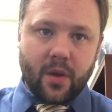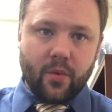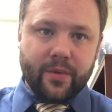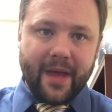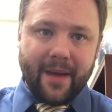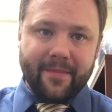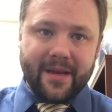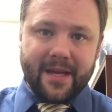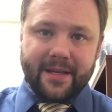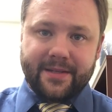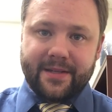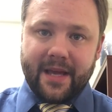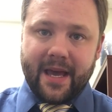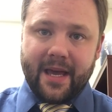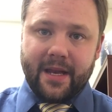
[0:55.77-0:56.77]
With that being
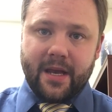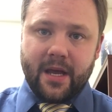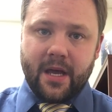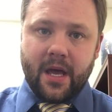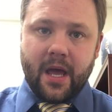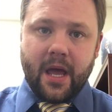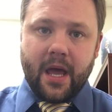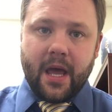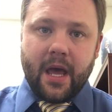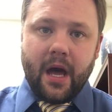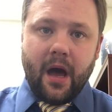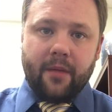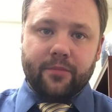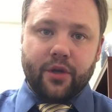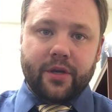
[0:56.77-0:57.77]
said,
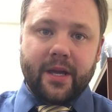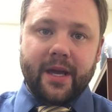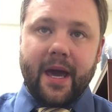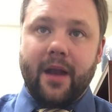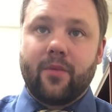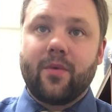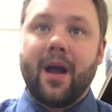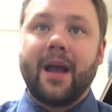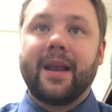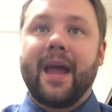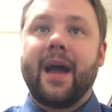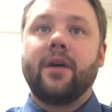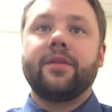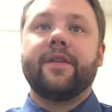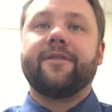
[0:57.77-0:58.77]
I'm looking at it right
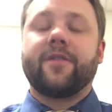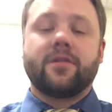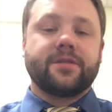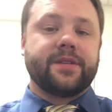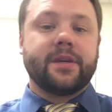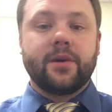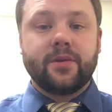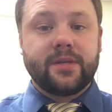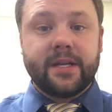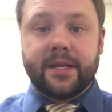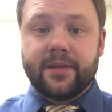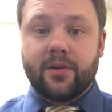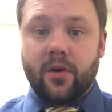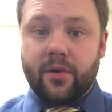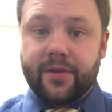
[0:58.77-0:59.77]
now. The first thing you see
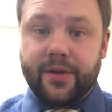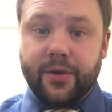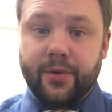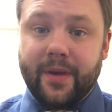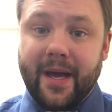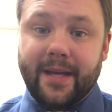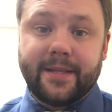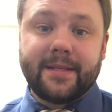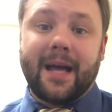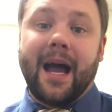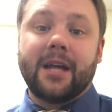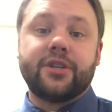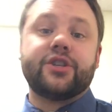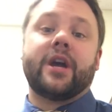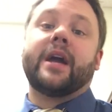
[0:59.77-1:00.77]
are the due dates.
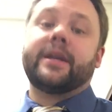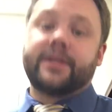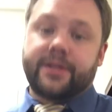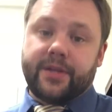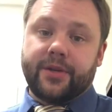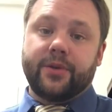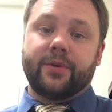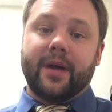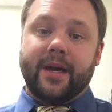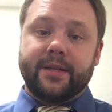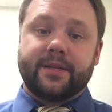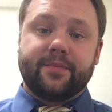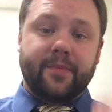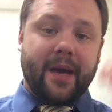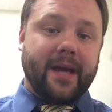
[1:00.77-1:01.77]
I changed the due
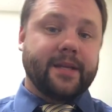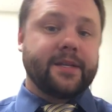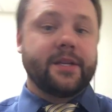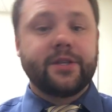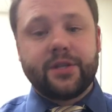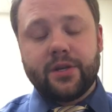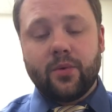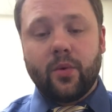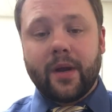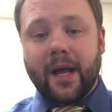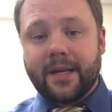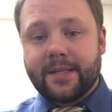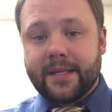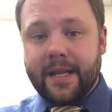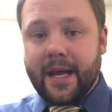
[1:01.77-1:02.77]
dates. Pay attention to what
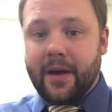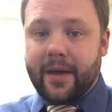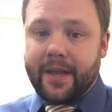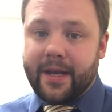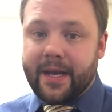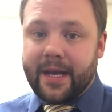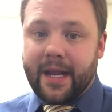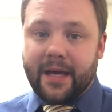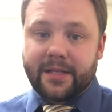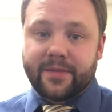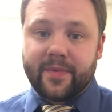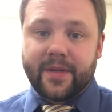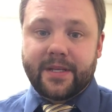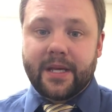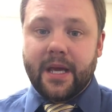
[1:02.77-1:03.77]
I sent out in an
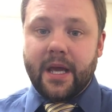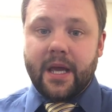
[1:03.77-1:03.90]
announcement